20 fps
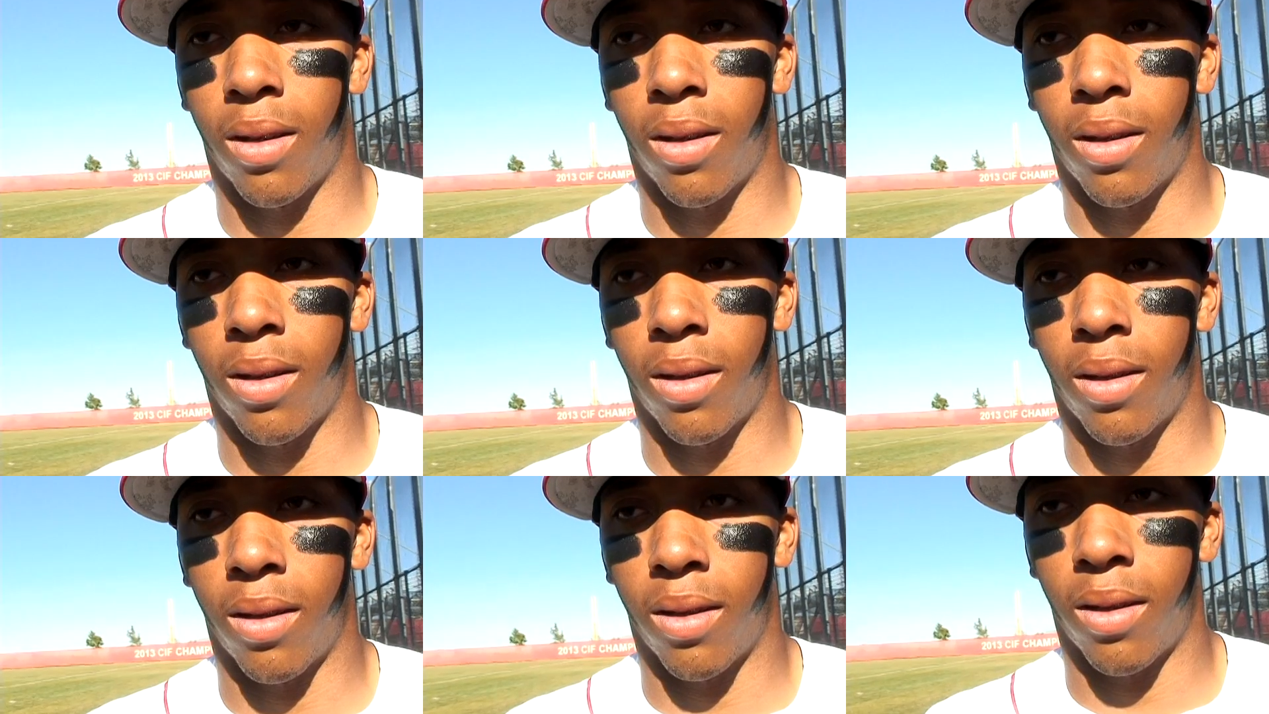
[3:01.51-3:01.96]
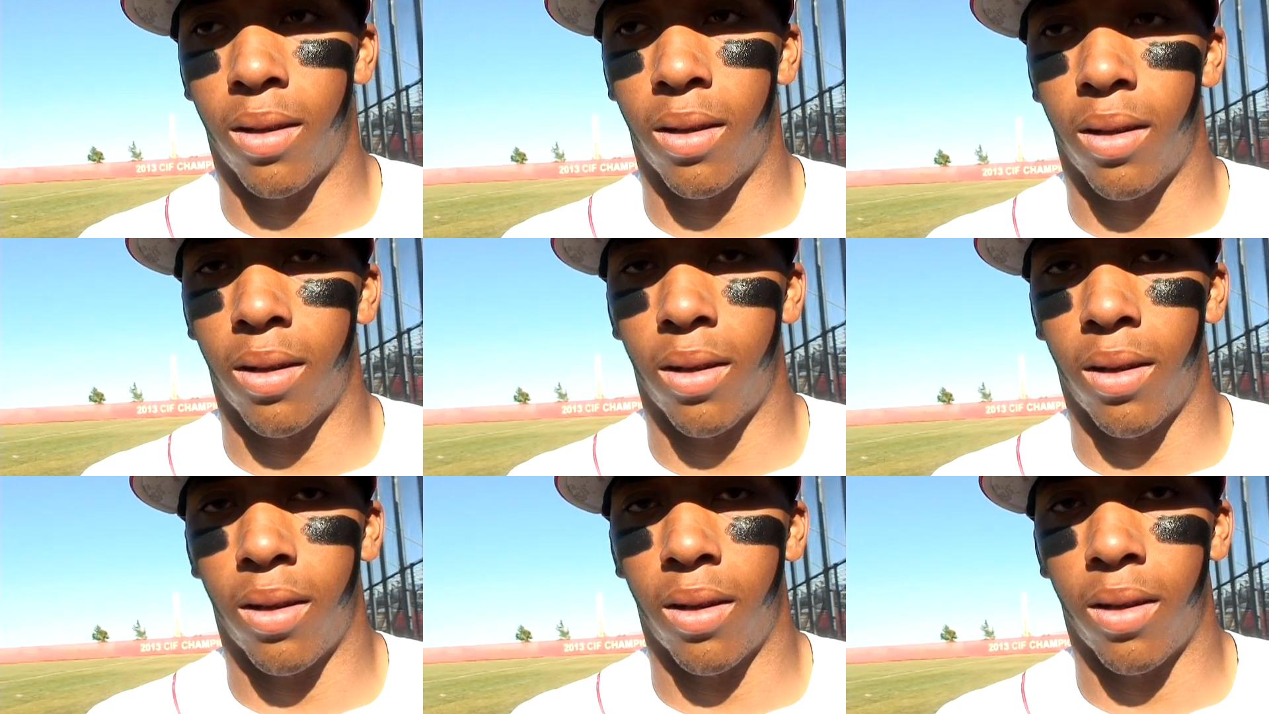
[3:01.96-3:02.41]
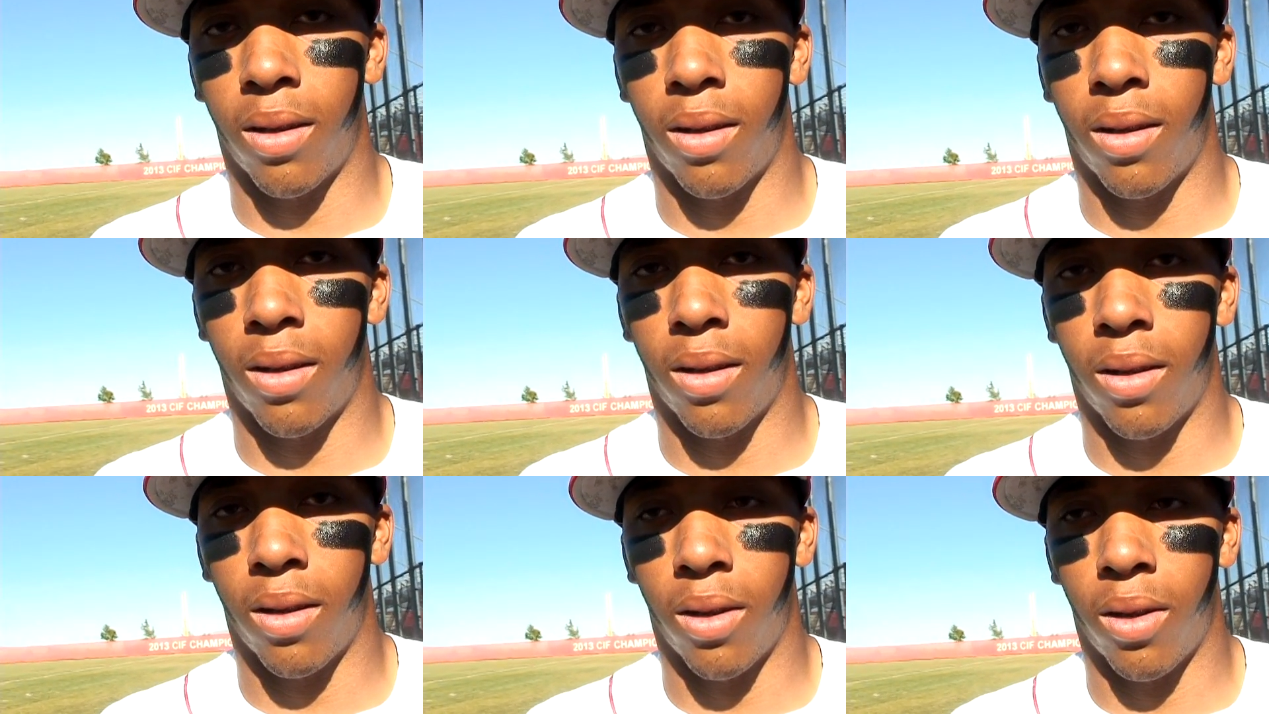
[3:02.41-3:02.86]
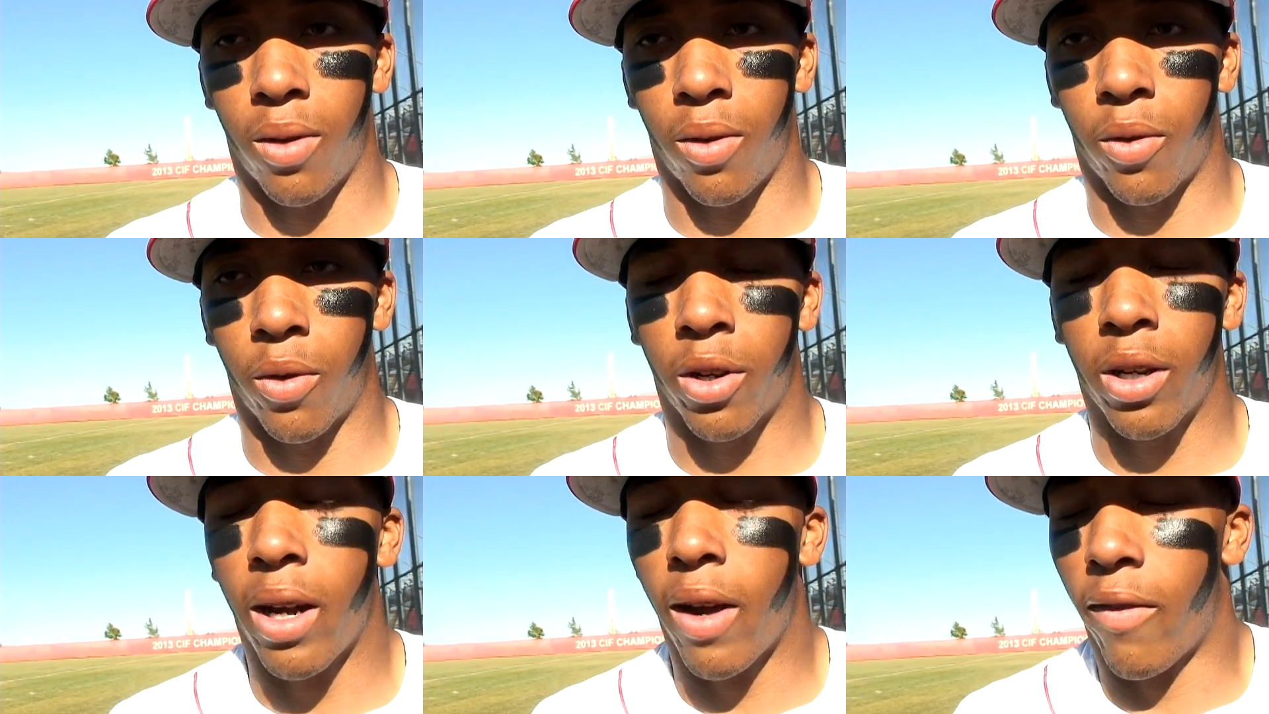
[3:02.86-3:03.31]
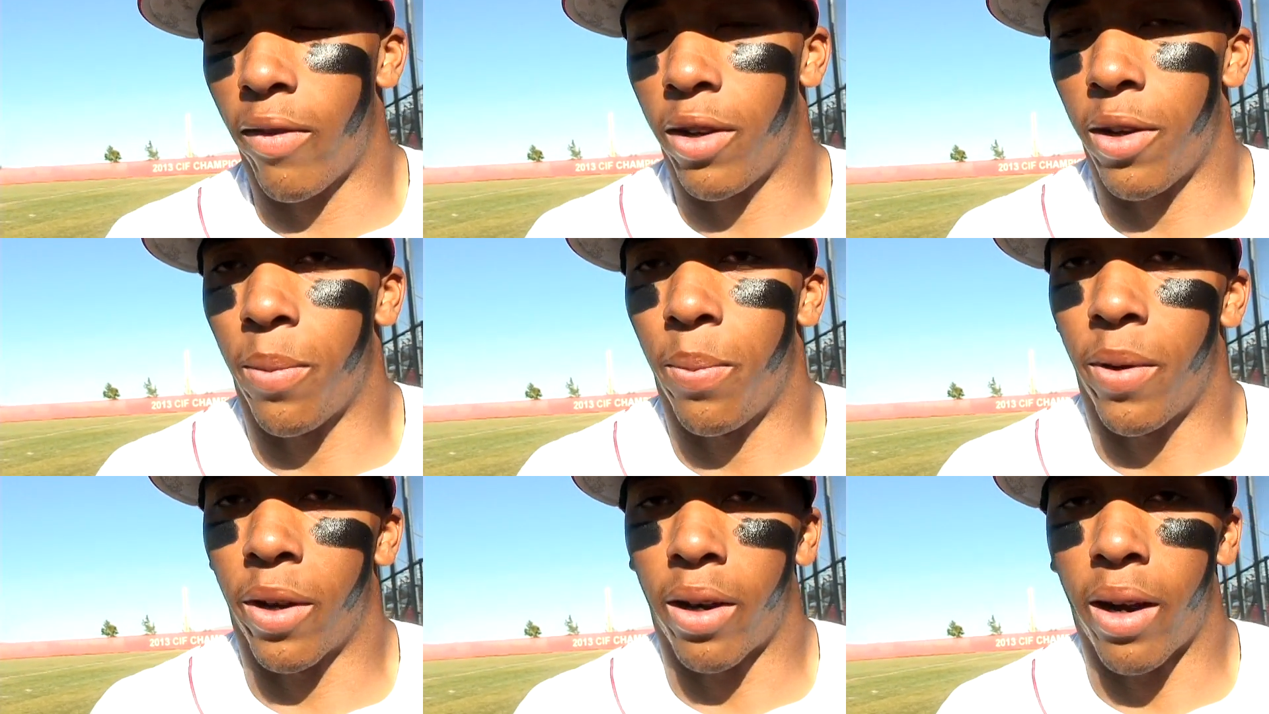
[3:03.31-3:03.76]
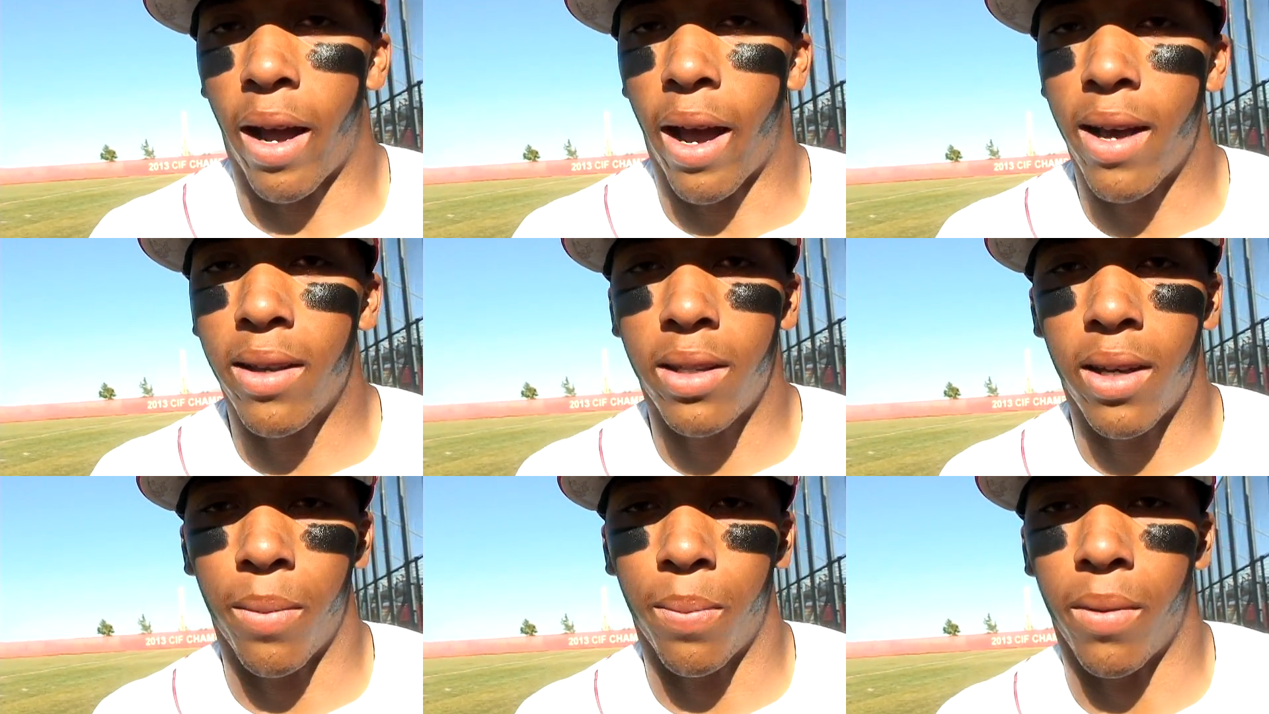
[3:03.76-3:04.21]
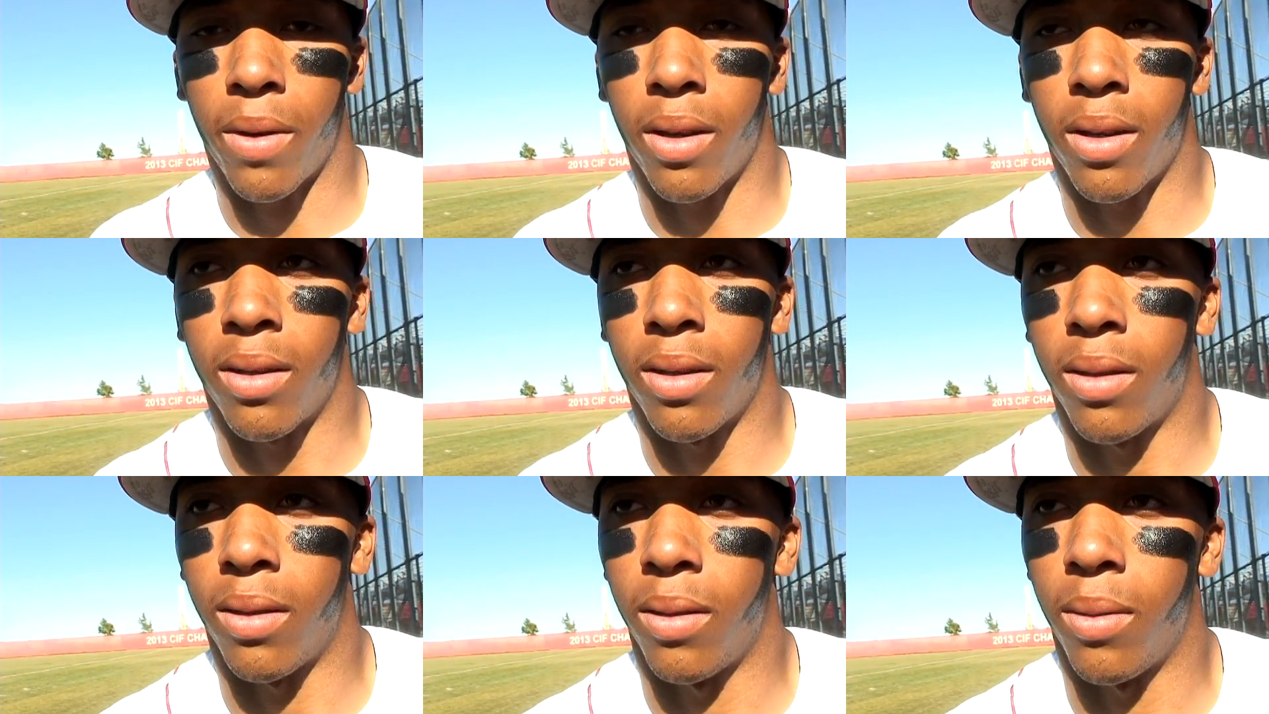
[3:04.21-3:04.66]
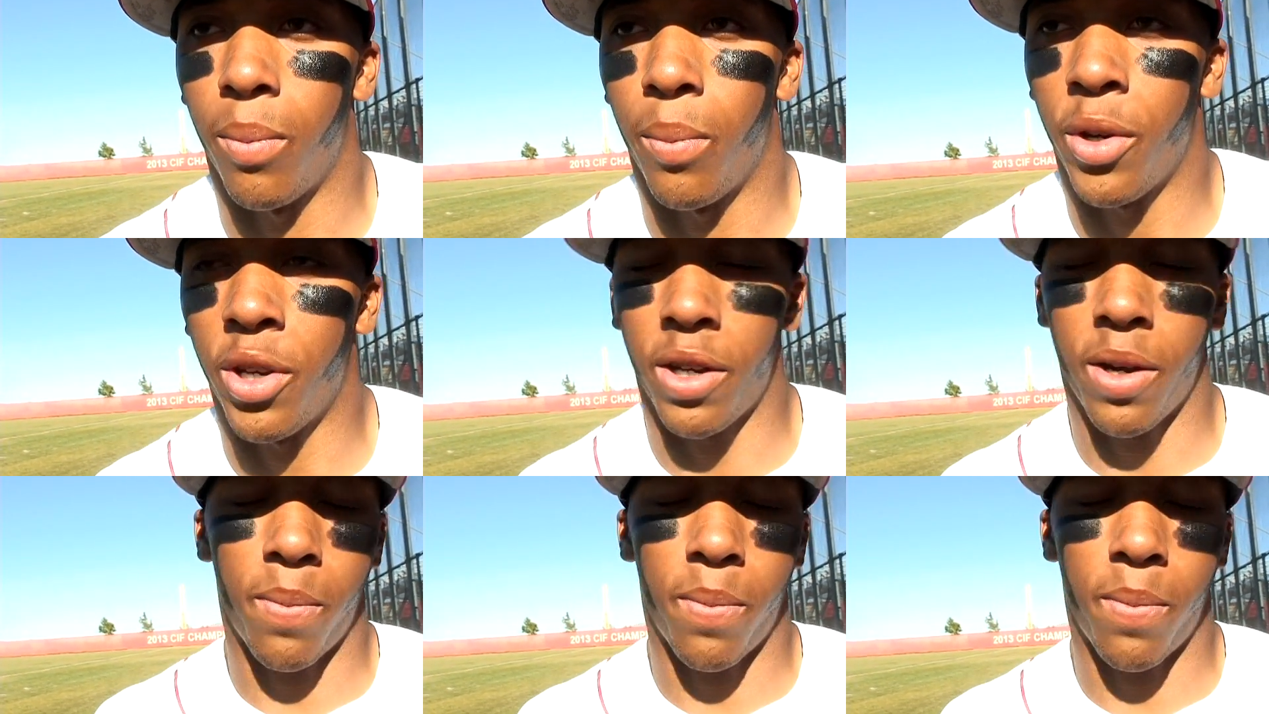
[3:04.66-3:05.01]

going to have to do to make the playoffs? We're going to have to pick our heads up and build